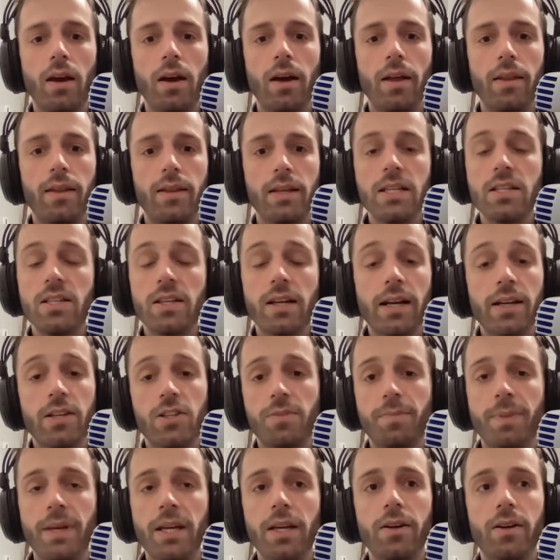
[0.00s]
These kind of
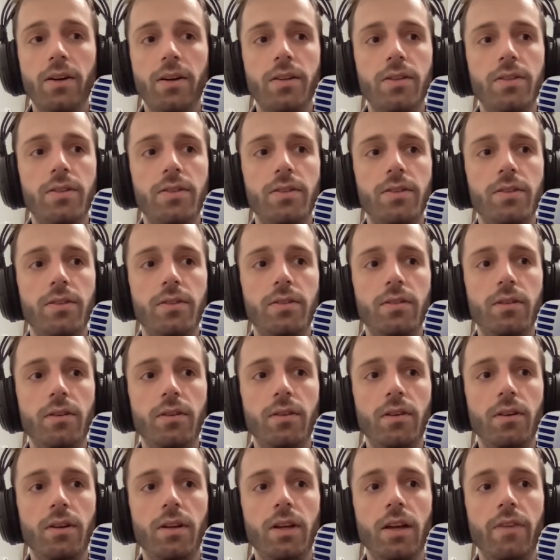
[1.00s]
speakers,
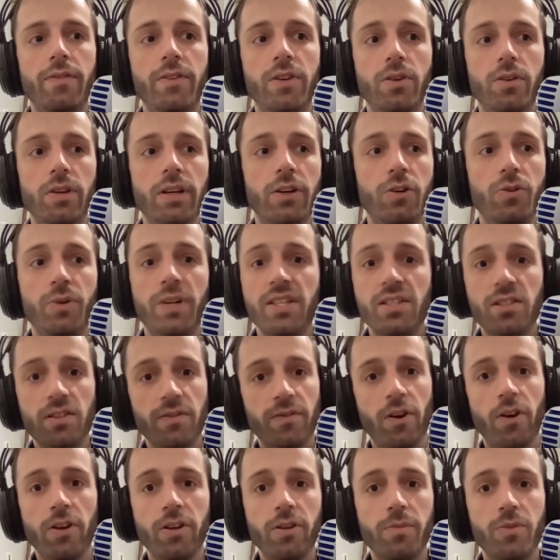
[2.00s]
if you increase the
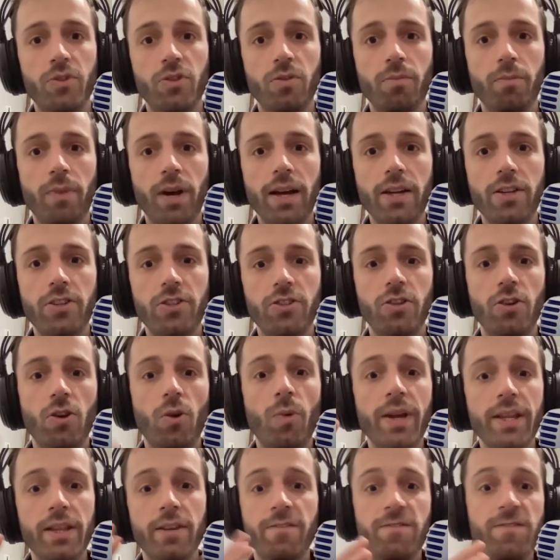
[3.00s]
volume too much,
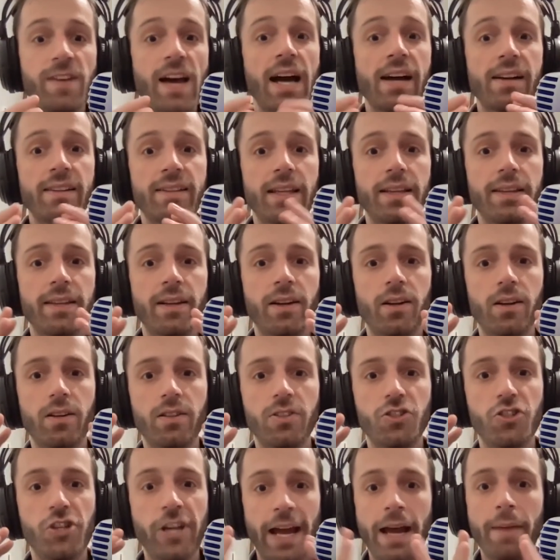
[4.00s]
knowing the fact that they're
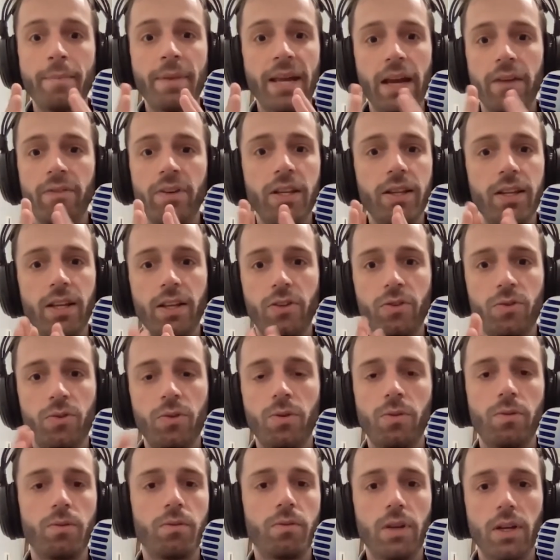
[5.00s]
jamming everything
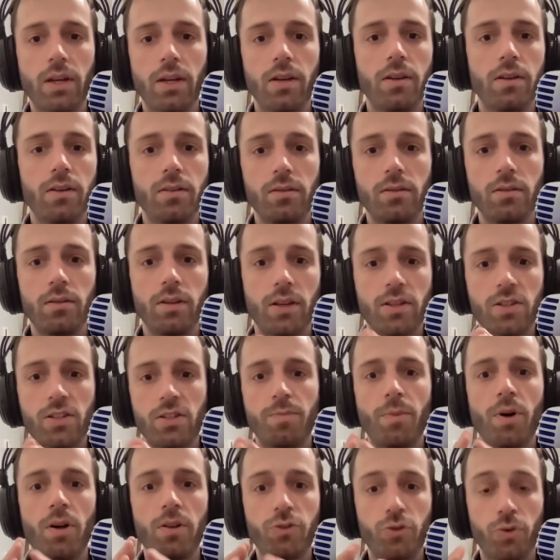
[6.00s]
through a
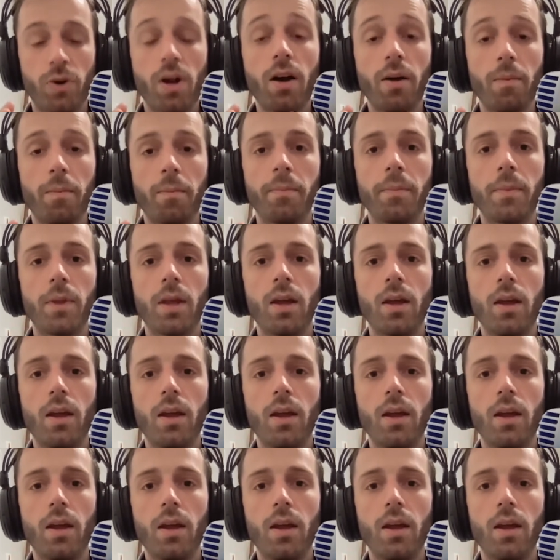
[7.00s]
small drum,